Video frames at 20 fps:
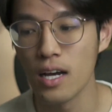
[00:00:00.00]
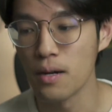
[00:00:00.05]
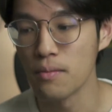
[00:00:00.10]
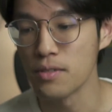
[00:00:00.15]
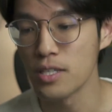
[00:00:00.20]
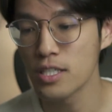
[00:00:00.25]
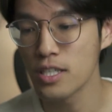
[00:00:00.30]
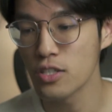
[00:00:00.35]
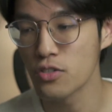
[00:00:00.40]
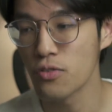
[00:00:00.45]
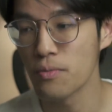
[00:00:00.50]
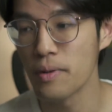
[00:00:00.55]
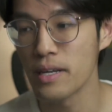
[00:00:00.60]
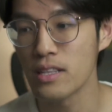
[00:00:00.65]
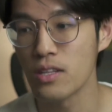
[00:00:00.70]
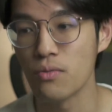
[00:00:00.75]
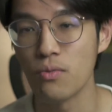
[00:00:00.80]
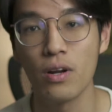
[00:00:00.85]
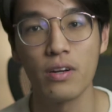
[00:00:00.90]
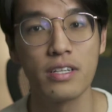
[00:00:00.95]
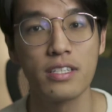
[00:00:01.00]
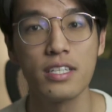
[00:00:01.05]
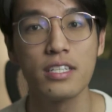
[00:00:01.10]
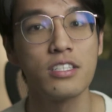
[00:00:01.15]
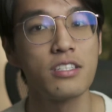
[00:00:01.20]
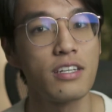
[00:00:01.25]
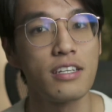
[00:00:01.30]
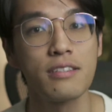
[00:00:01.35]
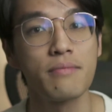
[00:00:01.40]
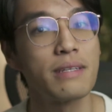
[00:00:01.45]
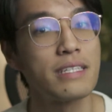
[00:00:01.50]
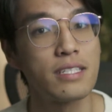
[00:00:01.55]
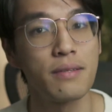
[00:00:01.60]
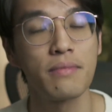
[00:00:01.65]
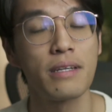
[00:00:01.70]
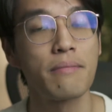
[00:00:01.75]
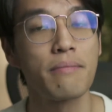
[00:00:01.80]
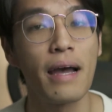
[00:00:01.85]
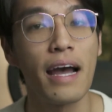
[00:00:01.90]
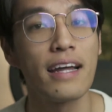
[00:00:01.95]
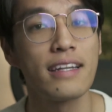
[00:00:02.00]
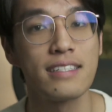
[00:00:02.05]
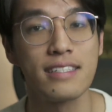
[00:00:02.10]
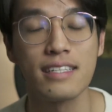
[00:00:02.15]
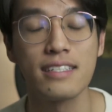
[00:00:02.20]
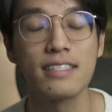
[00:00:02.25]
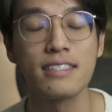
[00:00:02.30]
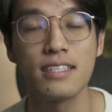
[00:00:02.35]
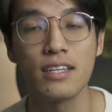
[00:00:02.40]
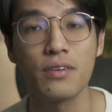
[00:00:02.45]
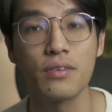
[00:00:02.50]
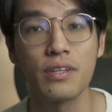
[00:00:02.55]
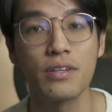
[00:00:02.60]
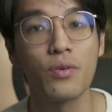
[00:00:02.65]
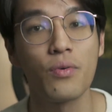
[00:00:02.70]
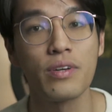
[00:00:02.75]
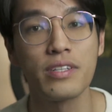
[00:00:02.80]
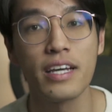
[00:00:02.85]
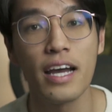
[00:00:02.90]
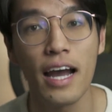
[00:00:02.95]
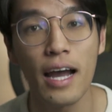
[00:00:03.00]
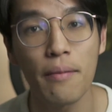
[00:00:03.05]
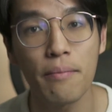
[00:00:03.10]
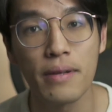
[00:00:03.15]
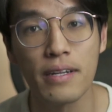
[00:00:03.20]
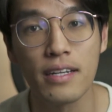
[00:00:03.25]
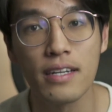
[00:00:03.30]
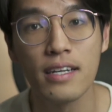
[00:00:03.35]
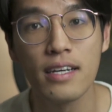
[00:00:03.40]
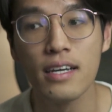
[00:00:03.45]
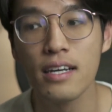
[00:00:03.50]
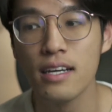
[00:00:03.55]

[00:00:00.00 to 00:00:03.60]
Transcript: Just because we make the wrong decision doesn't mean something bad is necessarily going to happen.